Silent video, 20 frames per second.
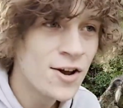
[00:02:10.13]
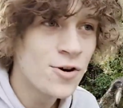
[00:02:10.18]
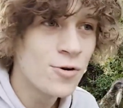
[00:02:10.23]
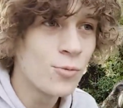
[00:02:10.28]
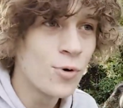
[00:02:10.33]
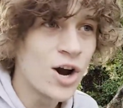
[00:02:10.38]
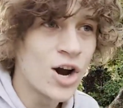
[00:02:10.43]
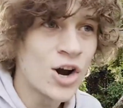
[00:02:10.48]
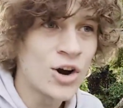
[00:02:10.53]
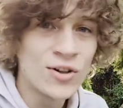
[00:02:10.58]

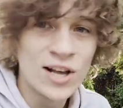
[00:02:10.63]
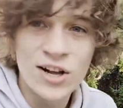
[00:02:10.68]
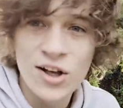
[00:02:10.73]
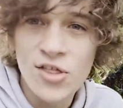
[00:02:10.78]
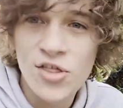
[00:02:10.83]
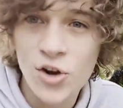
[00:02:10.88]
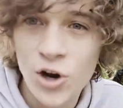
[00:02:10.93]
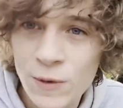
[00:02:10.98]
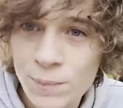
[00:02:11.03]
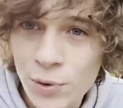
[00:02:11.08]
Where, like, a
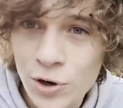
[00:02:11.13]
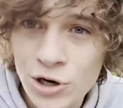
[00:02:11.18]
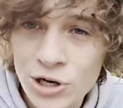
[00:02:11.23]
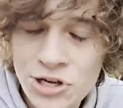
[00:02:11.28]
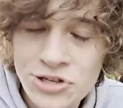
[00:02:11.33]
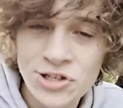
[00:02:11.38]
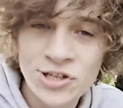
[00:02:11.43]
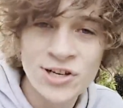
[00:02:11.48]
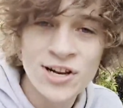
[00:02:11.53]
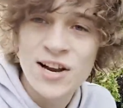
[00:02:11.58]
third
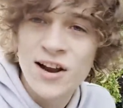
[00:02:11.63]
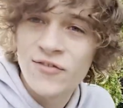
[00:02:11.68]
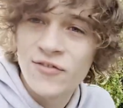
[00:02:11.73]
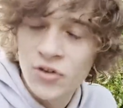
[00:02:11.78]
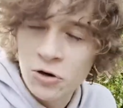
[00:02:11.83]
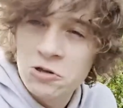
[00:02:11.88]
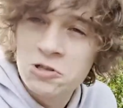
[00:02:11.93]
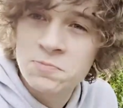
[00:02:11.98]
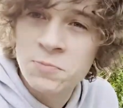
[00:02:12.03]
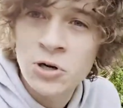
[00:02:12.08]
person and a
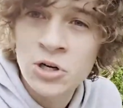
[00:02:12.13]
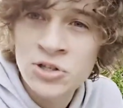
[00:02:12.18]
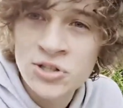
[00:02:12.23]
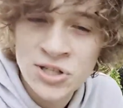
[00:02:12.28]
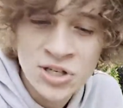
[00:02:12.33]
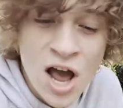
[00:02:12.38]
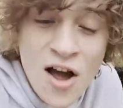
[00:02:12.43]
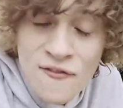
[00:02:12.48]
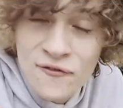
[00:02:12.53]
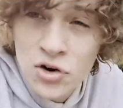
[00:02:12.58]
first
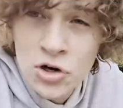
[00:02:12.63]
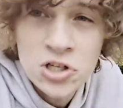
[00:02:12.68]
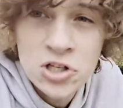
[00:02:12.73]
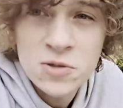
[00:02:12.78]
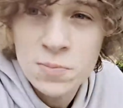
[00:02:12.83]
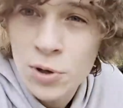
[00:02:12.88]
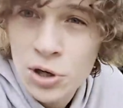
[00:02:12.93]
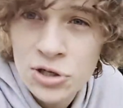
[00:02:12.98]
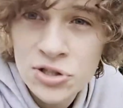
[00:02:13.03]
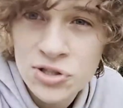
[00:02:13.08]
person. A
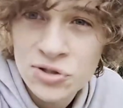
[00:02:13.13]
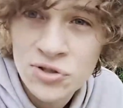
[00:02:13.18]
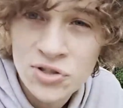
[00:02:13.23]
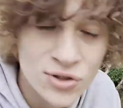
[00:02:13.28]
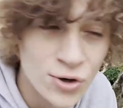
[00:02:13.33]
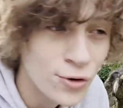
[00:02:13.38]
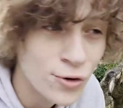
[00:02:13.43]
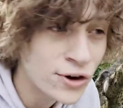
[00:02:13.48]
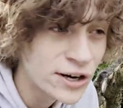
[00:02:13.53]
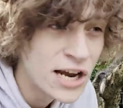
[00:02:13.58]
first person
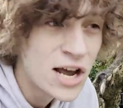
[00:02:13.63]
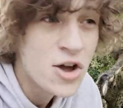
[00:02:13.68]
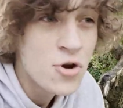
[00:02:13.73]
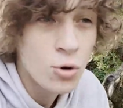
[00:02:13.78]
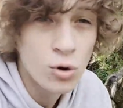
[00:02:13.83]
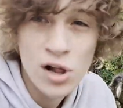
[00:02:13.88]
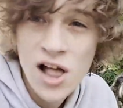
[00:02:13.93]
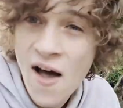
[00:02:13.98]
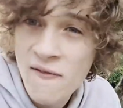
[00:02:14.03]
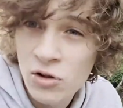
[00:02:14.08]
story
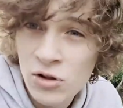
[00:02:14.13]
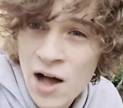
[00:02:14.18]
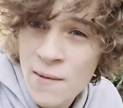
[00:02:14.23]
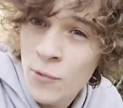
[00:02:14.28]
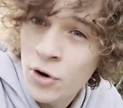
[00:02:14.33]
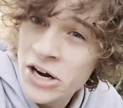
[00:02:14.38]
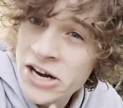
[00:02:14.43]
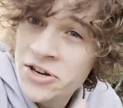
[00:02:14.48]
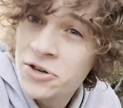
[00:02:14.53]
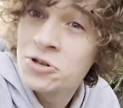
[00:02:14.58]
will have a lot
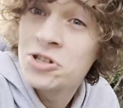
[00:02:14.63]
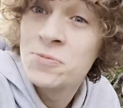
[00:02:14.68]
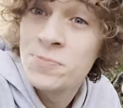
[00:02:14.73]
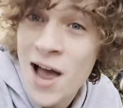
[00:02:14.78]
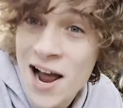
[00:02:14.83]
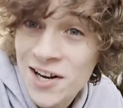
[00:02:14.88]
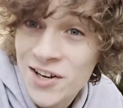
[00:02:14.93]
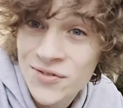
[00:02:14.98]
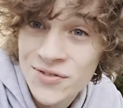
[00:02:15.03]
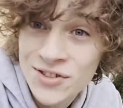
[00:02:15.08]
more
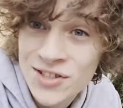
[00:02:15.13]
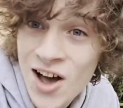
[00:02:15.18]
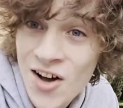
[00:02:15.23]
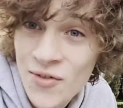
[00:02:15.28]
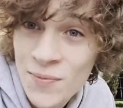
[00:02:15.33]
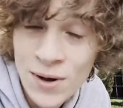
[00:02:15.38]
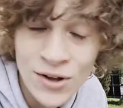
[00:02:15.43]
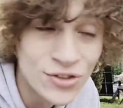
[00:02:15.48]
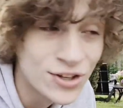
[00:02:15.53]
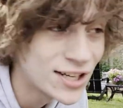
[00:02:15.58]
introspective stuff
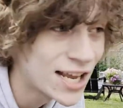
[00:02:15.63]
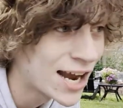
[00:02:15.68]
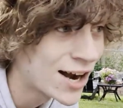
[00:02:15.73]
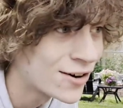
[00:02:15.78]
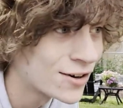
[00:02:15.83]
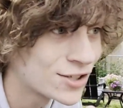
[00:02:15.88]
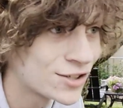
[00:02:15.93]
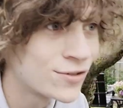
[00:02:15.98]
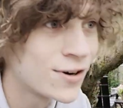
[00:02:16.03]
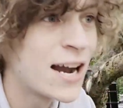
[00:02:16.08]
about the
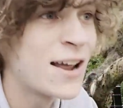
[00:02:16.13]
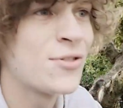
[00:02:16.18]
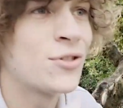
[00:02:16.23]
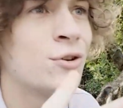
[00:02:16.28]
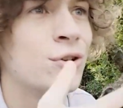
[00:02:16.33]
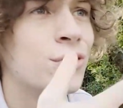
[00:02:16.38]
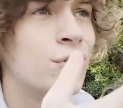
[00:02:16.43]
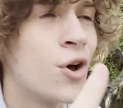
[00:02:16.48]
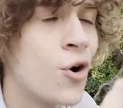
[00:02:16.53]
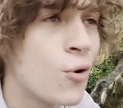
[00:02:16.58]
character, right?
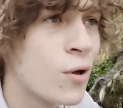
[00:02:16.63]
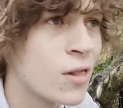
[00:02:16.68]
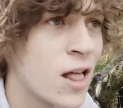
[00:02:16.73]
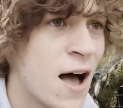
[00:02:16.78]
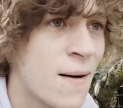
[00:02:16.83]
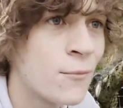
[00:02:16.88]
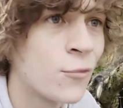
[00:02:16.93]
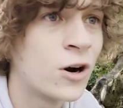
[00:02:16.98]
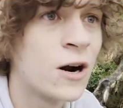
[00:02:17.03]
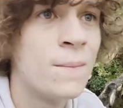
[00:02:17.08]
They'll know a
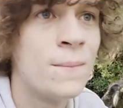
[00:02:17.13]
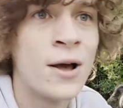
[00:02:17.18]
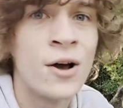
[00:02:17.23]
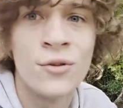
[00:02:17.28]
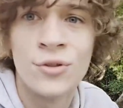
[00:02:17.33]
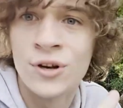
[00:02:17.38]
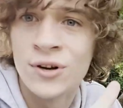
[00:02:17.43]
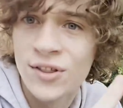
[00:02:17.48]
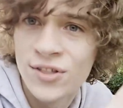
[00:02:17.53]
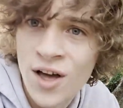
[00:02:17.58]
lot more
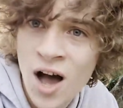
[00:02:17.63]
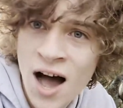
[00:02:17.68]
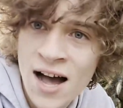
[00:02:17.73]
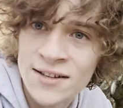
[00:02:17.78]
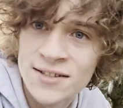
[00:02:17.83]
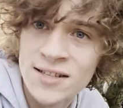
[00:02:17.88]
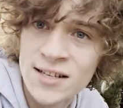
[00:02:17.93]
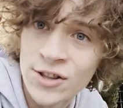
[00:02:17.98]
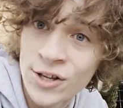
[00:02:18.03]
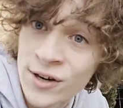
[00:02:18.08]
about their
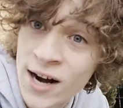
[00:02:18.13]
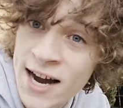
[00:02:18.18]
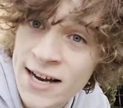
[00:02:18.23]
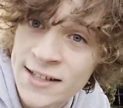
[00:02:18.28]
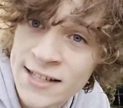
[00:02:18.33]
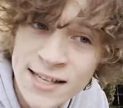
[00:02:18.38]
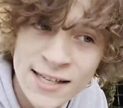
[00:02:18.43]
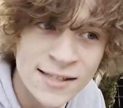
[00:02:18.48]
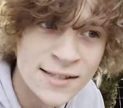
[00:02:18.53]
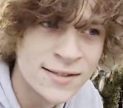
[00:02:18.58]
thoughts or their
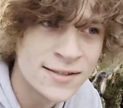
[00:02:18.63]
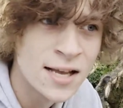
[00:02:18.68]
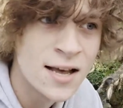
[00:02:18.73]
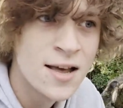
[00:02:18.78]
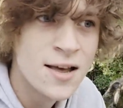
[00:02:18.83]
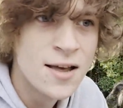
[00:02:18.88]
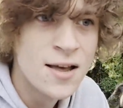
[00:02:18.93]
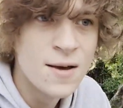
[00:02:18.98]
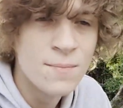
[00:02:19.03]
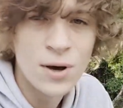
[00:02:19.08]
ideas.
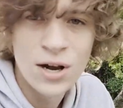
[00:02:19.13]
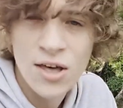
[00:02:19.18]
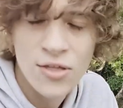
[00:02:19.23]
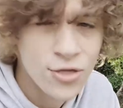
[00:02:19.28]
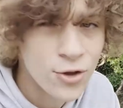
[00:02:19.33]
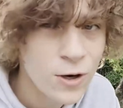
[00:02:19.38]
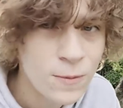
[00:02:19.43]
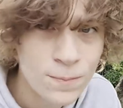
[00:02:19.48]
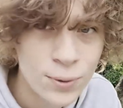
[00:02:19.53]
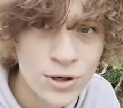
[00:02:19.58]
But a
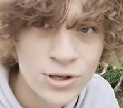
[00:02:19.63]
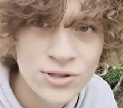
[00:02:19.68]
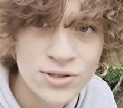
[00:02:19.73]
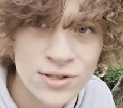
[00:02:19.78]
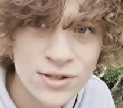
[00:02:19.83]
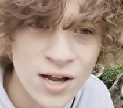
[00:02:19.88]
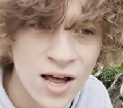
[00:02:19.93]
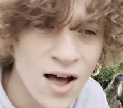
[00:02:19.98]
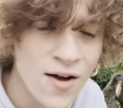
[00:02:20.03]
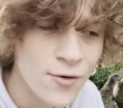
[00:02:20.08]
third
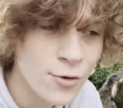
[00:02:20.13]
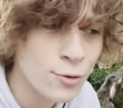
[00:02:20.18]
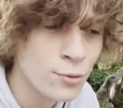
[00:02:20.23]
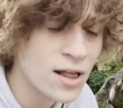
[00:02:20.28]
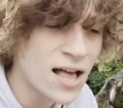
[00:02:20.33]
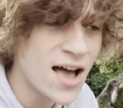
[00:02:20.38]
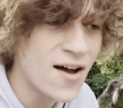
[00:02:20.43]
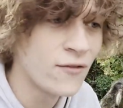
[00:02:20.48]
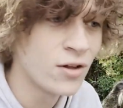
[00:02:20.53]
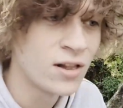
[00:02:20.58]
person novel
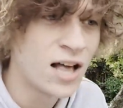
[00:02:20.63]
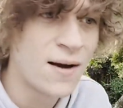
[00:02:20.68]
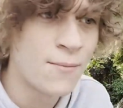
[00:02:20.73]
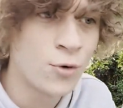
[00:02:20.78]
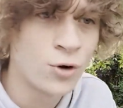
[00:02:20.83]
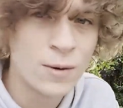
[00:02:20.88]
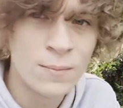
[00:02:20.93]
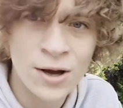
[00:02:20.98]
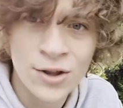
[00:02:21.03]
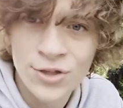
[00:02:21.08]
will have a lot
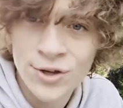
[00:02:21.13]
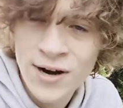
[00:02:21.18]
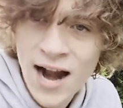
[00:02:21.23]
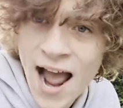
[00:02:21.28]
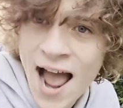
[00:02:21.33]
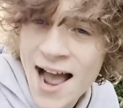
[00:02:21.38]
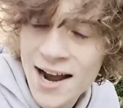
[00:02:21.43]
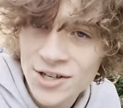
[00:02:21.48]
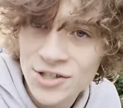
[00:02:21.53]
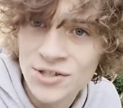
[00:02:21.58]
more about their
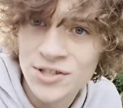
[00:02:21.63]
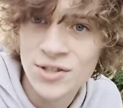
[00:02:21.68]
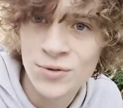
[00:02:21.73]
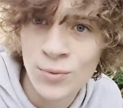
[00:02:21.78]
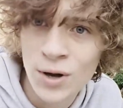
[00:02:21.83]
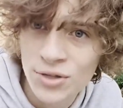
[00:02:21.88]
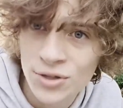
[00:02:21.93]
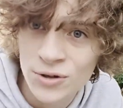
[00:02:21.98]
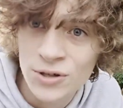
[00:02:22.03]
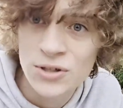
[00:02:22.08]
actions and
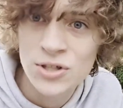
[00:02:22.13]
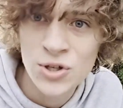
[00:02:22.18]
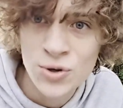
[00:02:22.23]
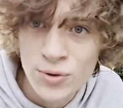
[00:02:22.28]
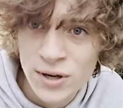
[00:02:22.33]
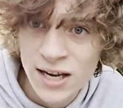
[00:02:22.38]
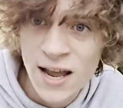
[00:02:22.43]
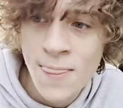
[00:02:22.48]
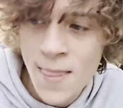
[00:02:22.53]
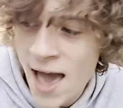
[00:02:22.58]
what they're
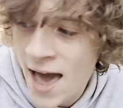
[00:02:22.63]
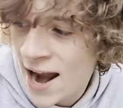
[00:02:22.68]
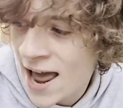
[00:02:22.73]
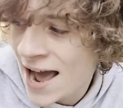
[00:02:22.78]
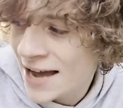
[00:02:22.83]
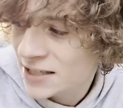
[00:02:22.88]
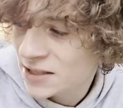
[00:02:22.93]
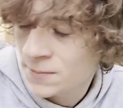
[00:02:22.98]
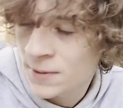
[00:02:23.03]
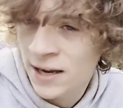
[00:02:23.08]
doing in that
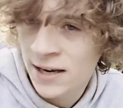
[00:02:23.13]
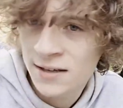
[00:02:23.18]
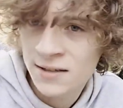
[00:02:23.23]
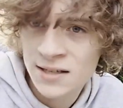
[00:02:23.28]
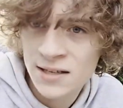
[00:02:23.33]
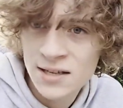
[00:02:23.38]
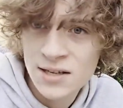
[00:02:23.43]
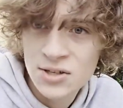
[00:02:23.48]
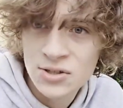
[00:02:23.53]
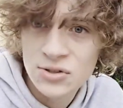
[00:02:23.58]
aspect.